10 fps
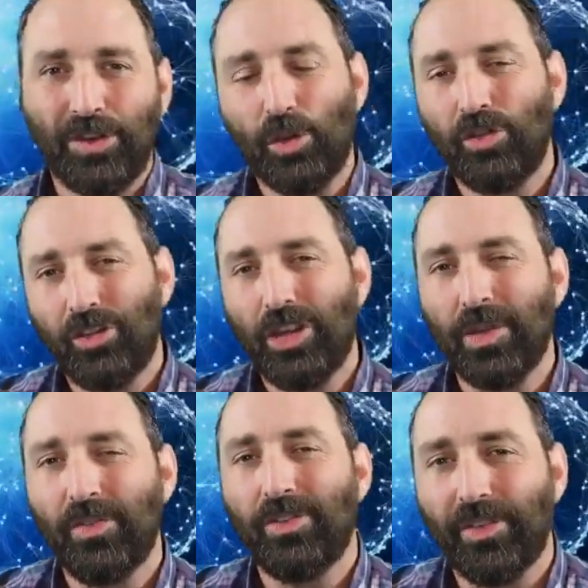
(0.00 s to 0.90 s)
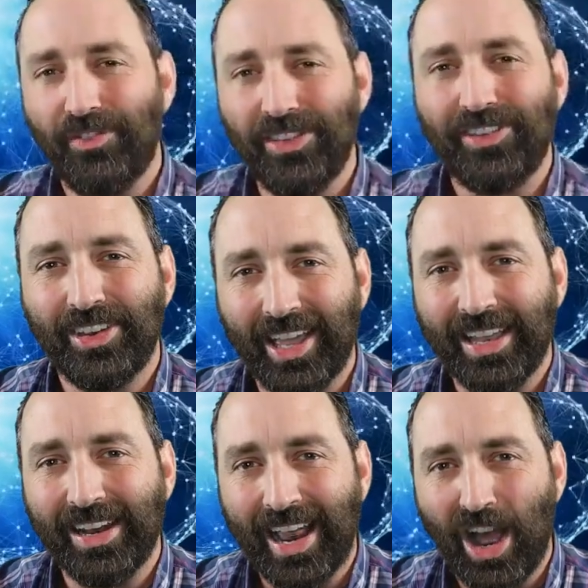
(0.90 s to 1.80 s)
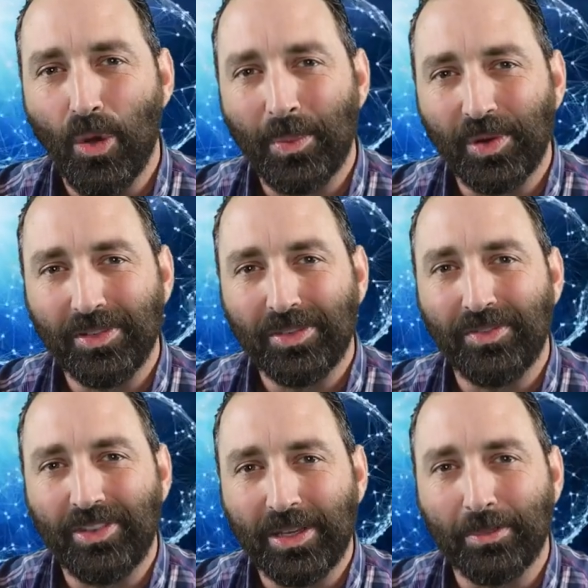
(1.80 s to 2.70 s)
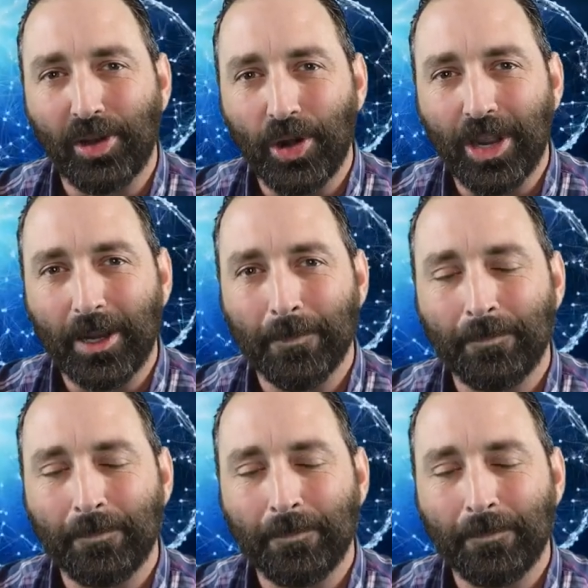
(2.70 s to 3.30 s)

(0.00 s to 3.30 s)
to achieve the sophisticated outputs of deep learning.